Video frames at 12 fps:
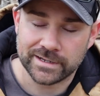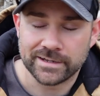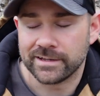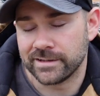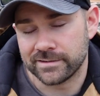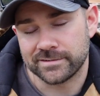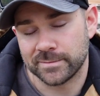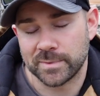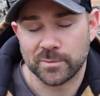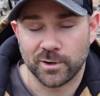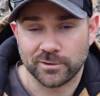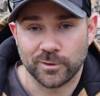need it in
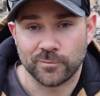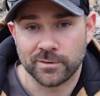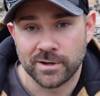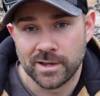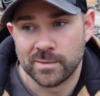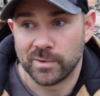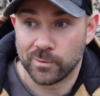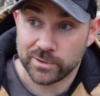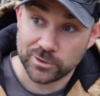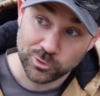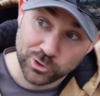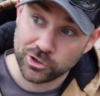September, October, but
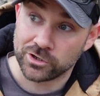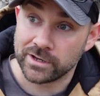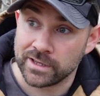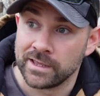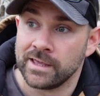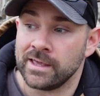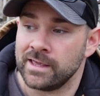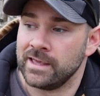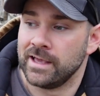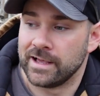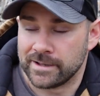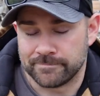when you could,
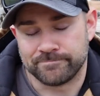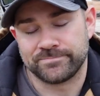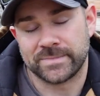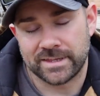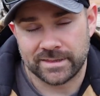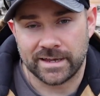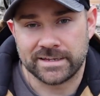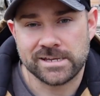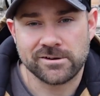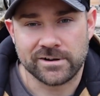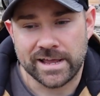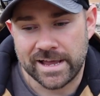that
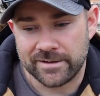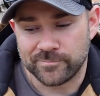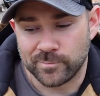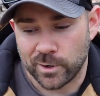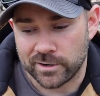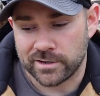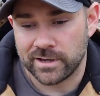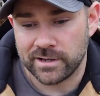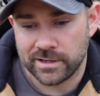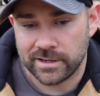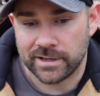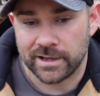year and a half mark
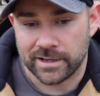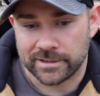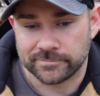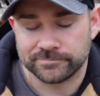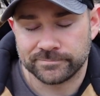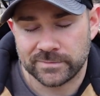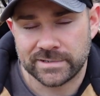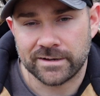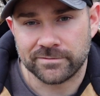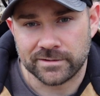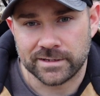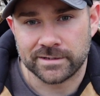
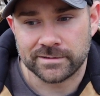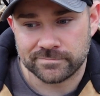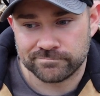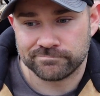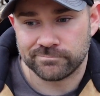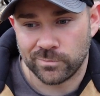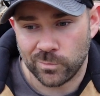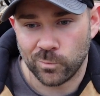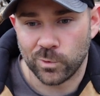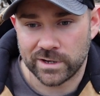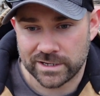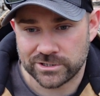definitely
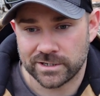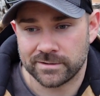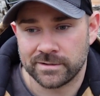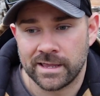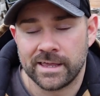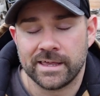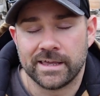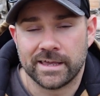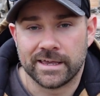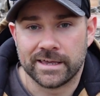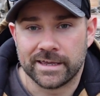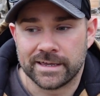will get you.
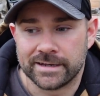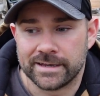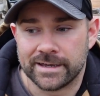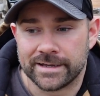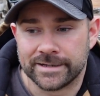And